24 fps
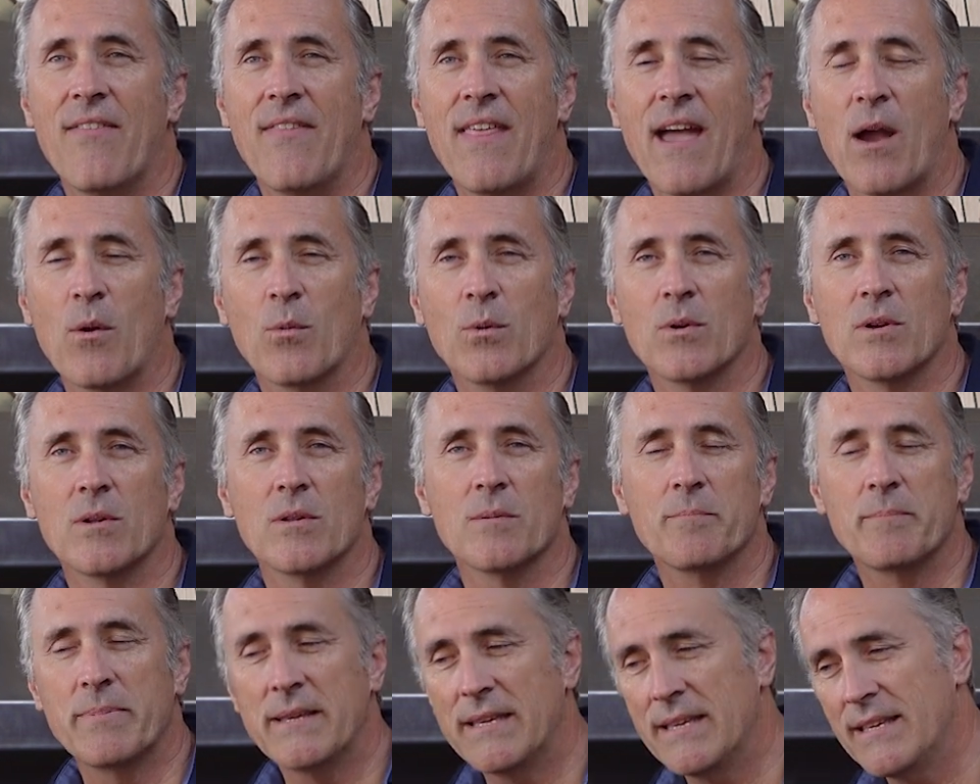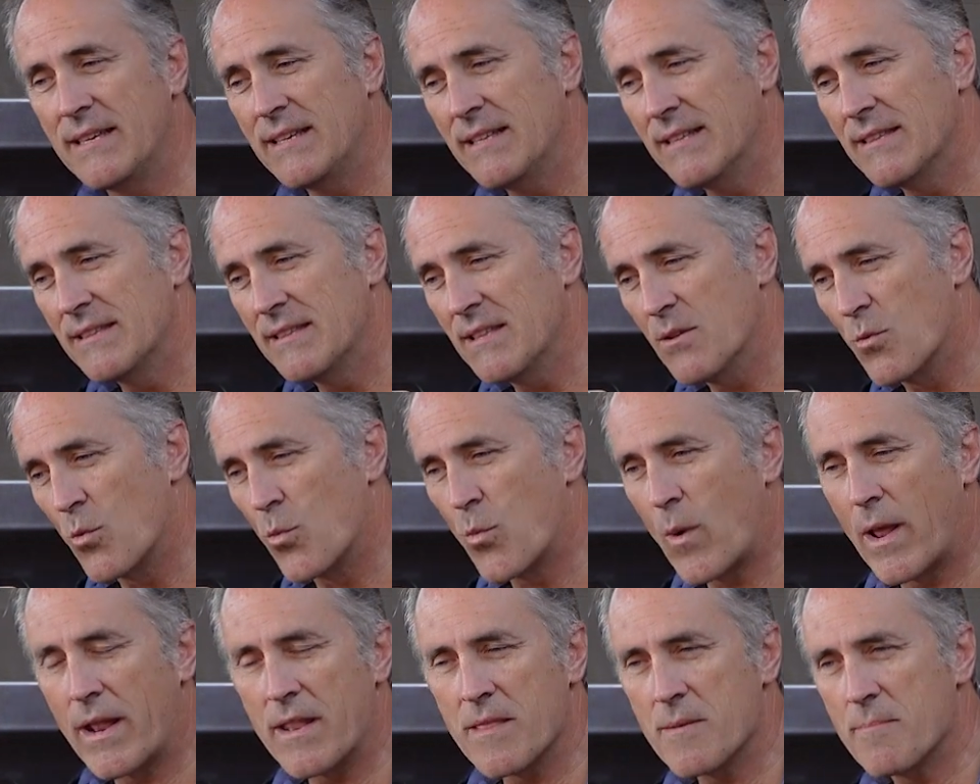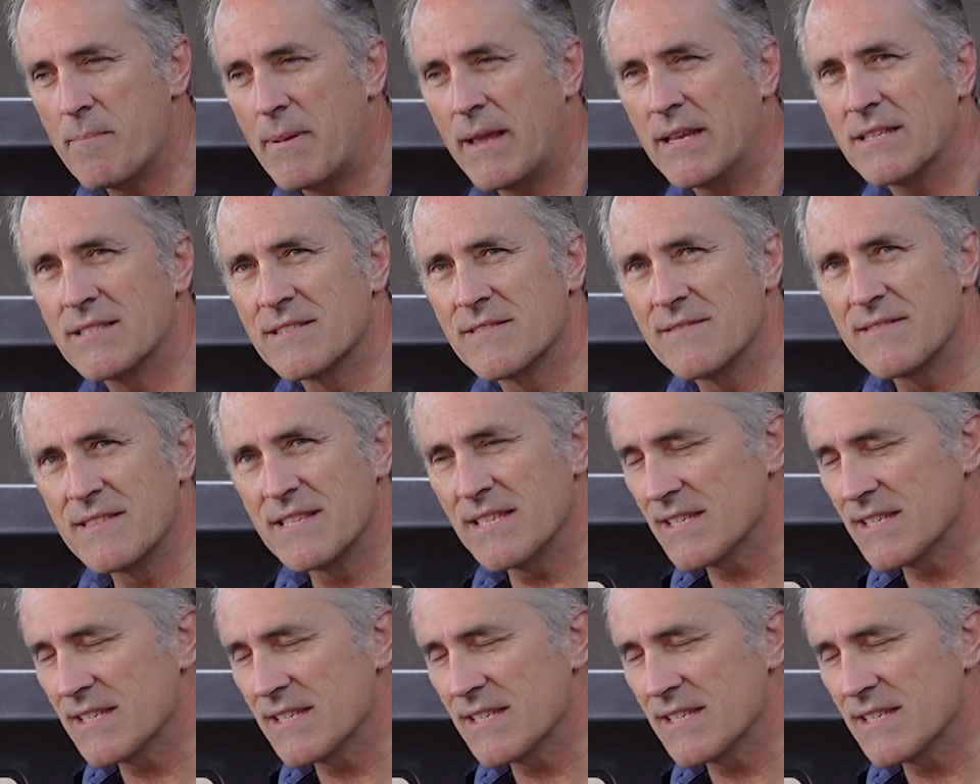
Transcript: That will be right at the base of